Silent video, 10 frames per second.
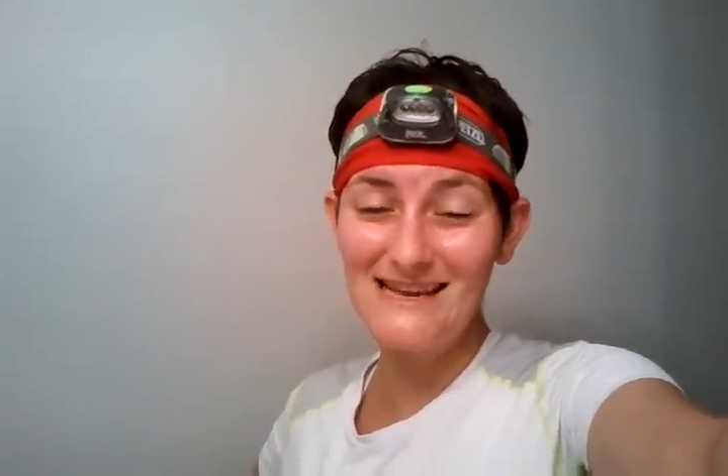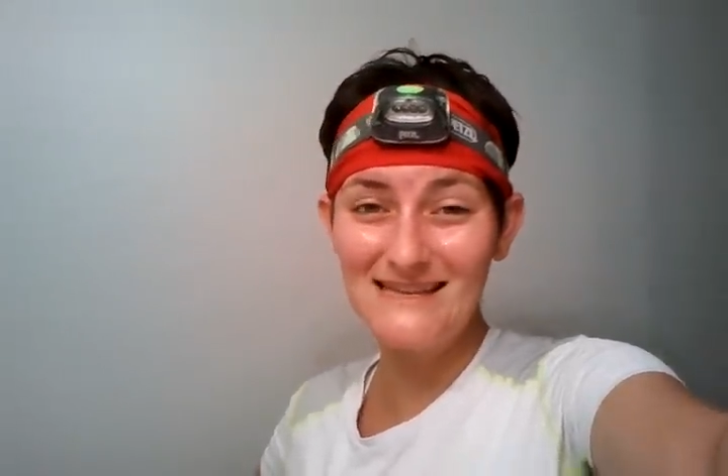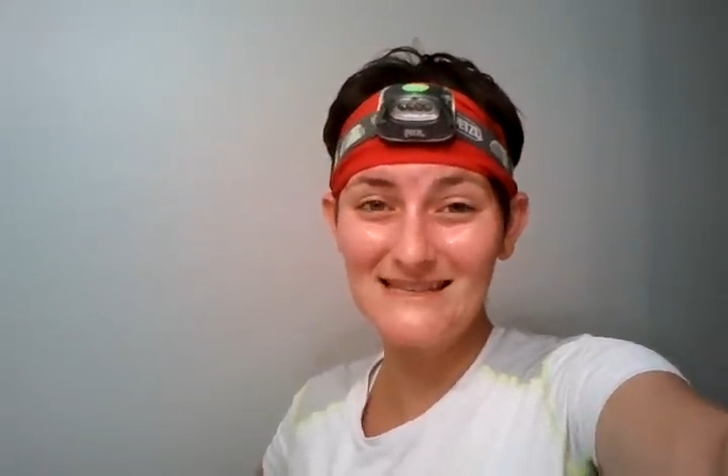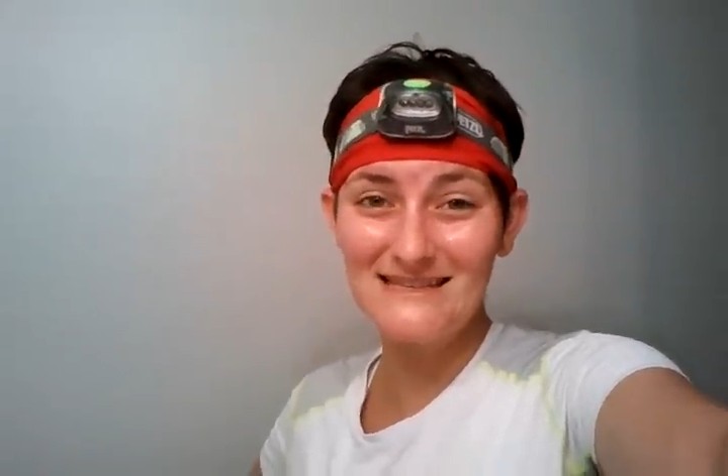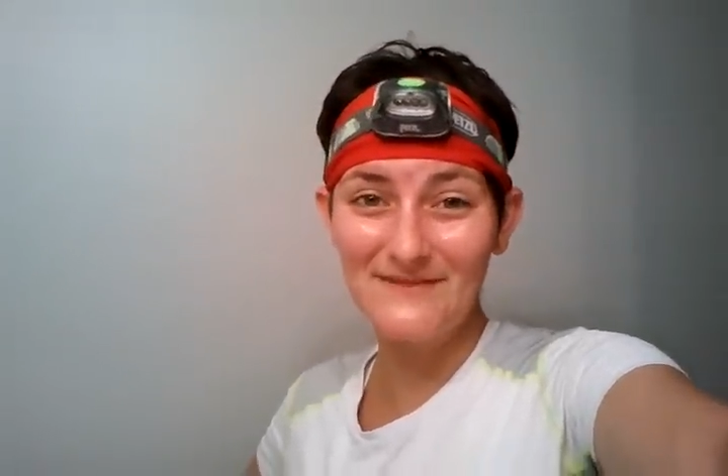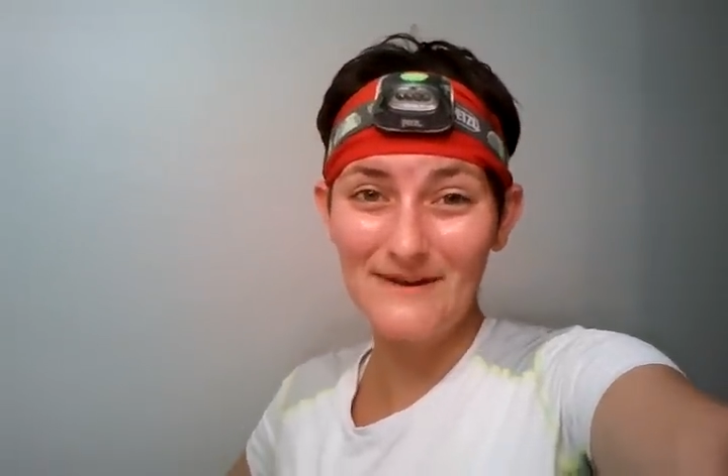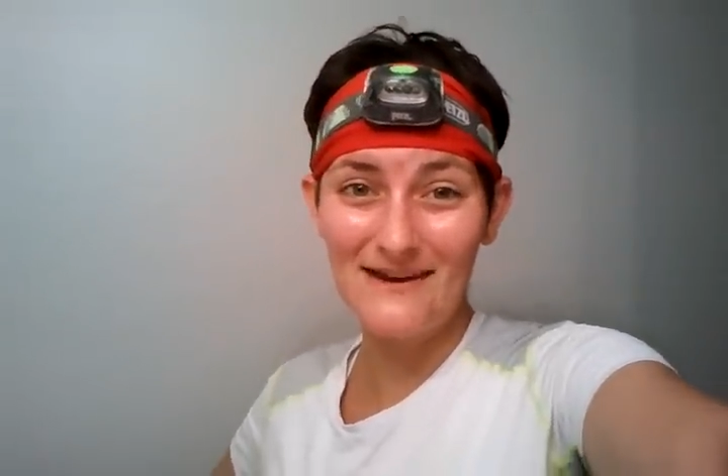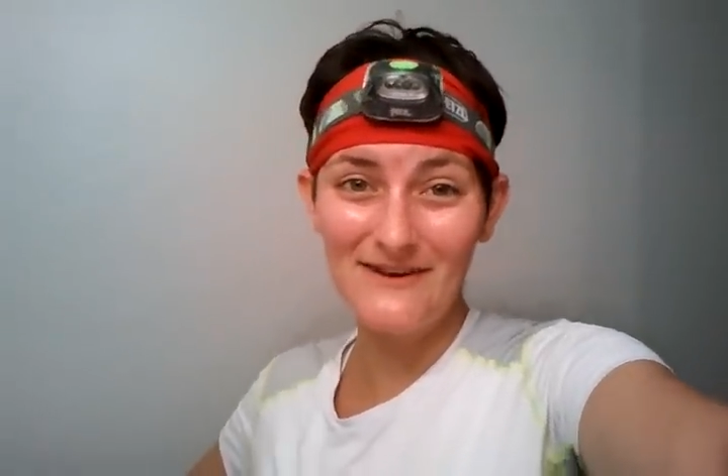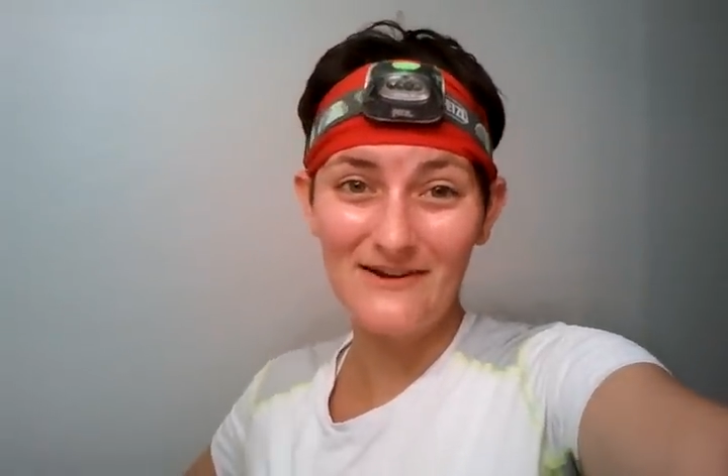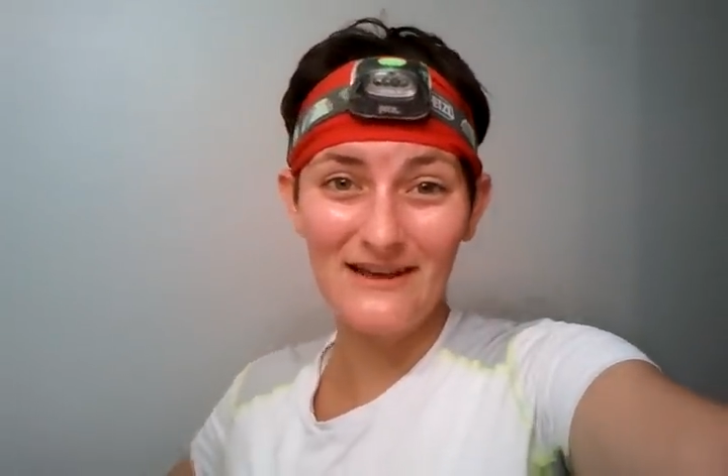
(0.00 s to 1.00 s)
date since I've been
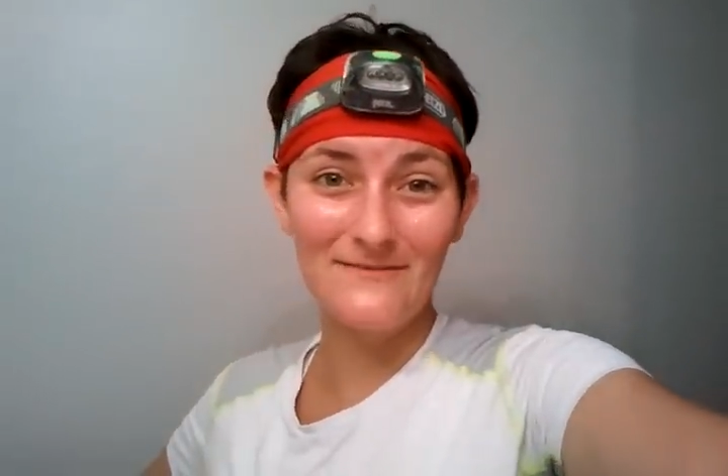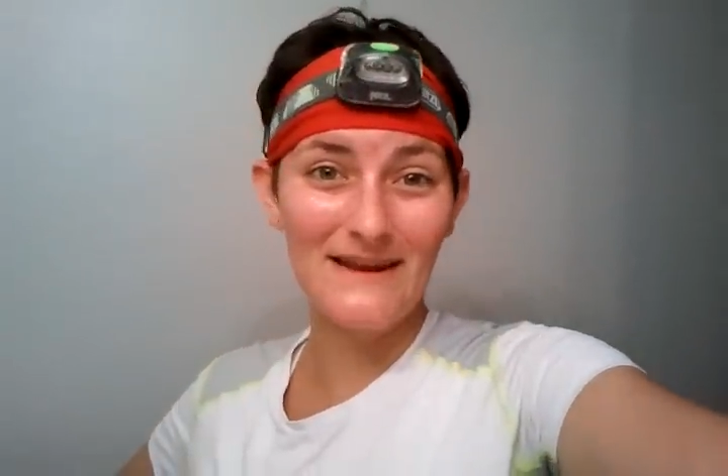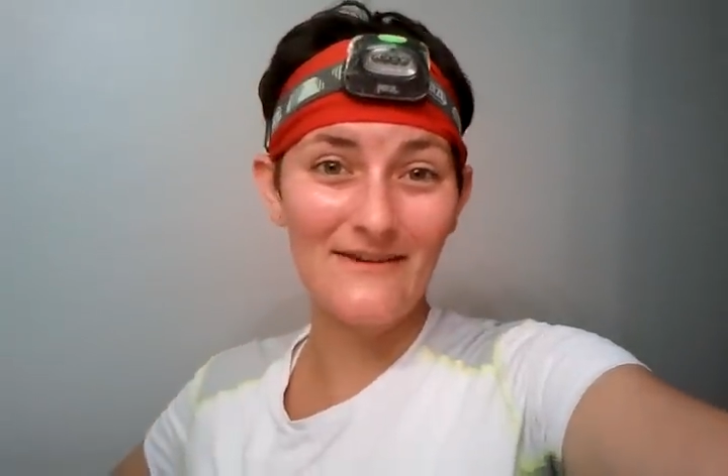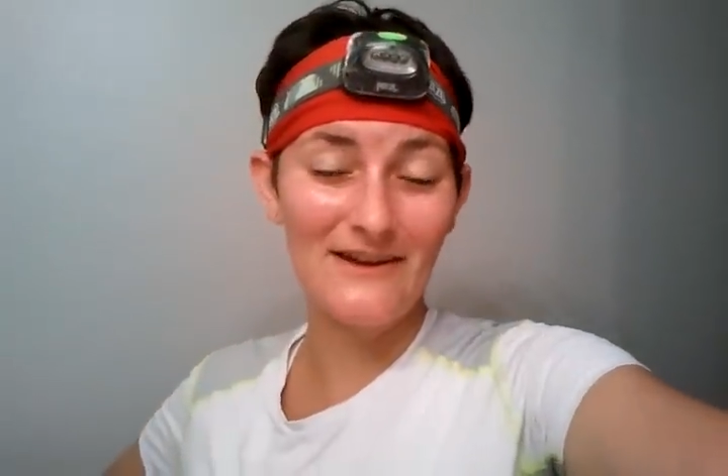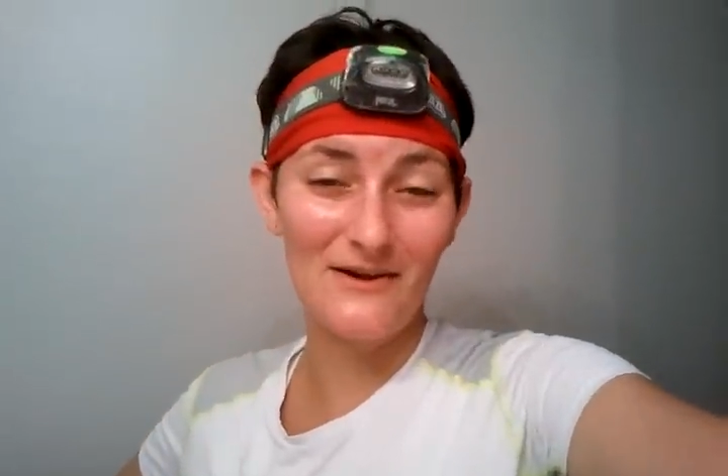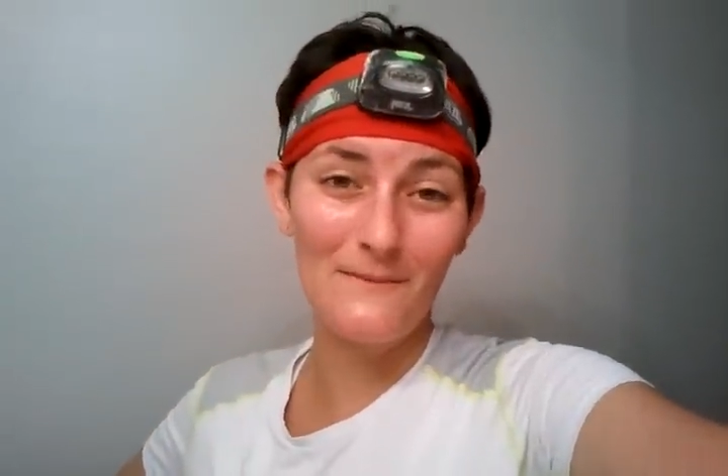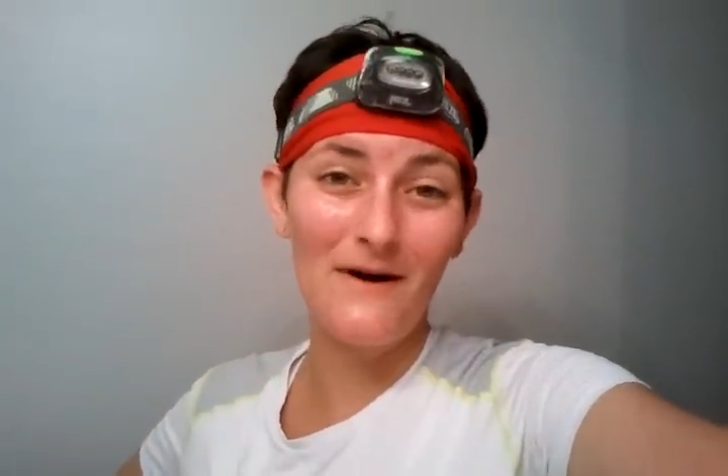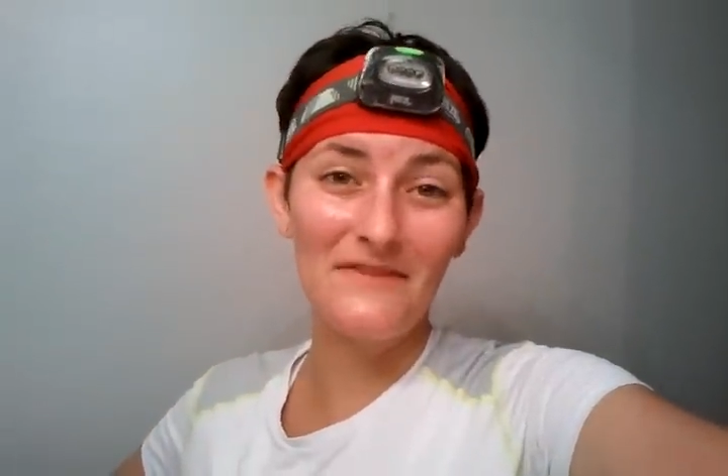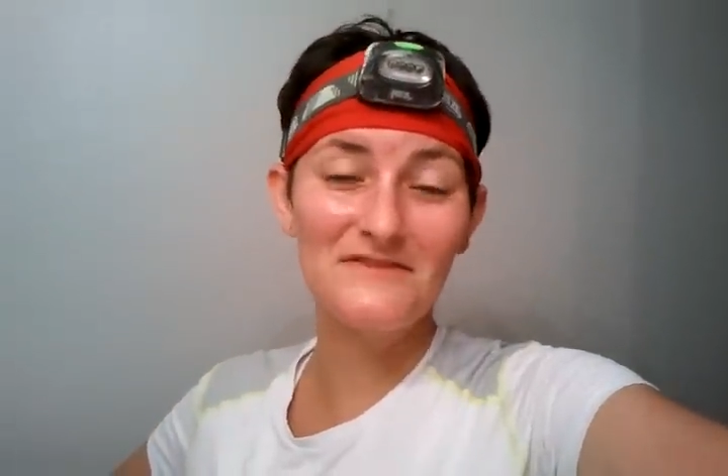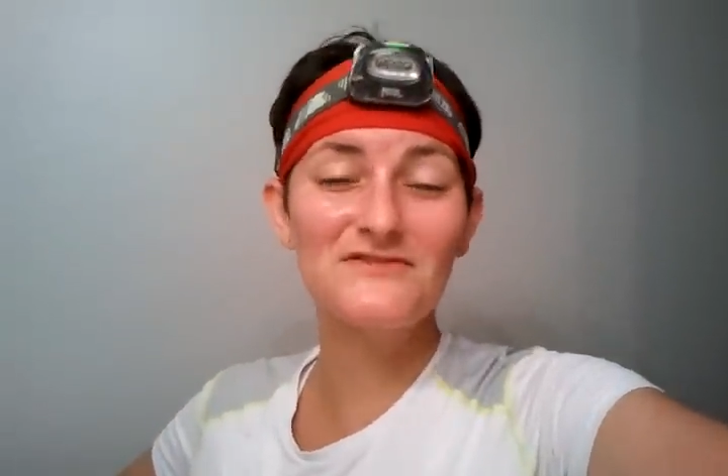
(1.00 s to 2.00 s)
out here, and I've been out here a
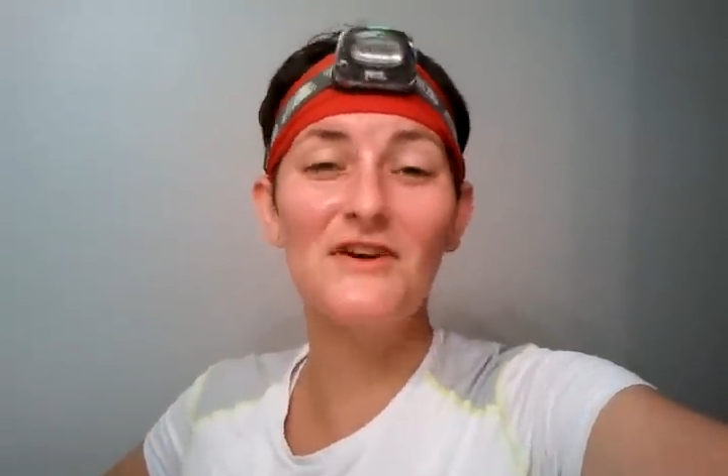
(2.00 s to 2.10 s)
month.